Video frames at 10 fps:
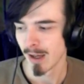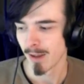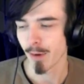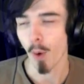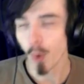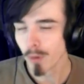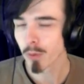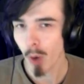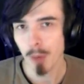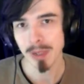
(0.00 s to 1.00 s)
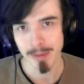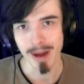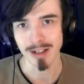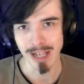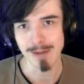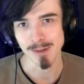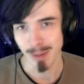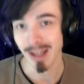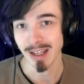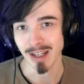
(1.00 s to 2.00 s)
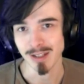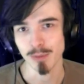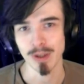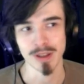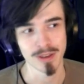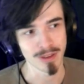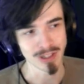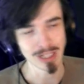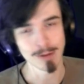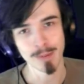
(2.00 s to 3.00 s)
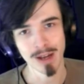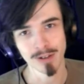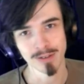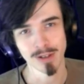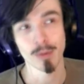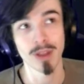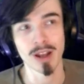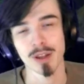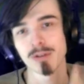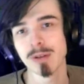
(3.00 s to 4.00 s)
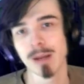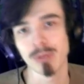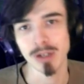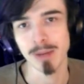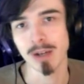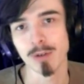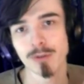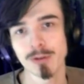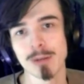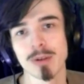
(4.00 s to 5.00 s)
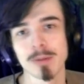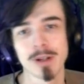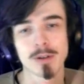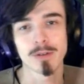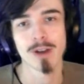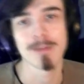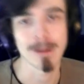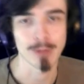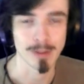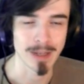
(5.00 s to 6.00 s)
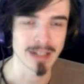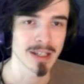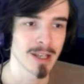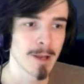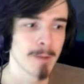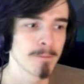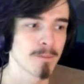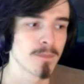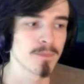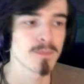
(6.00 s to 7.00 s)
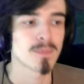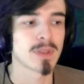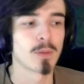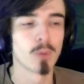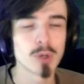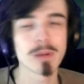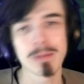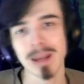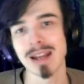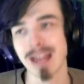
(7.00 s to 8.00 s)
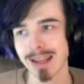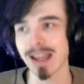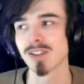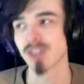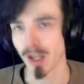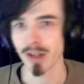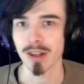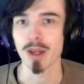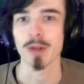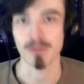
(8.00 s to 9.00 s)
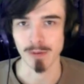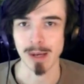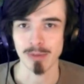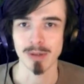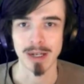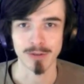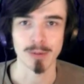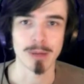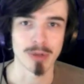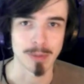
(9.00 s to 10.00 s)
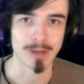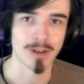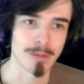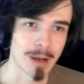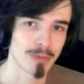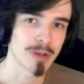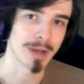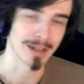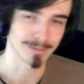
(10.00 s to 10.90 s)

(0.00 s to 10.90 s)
the overwhelming amount of games played with the same amount, with like a 3-man pre-made or 4-man pre-made or 5-man pre-made, would have been played against another 3-man pre-made, 4-man pre-made, 5-man pre-made.